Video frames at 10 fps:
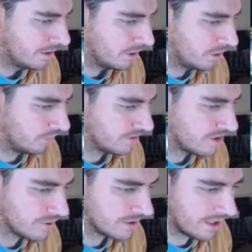of the
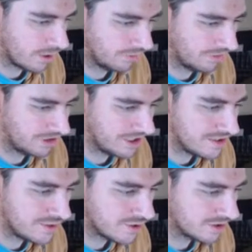UK office, he's
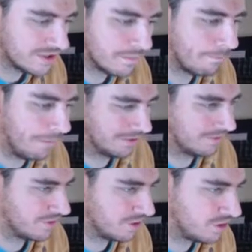usually the butt of
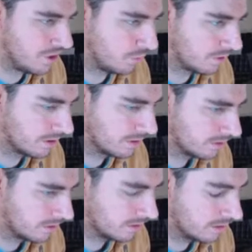the joke.
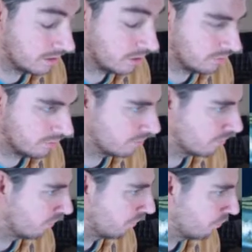Good
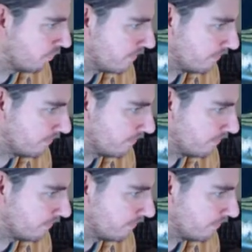grief.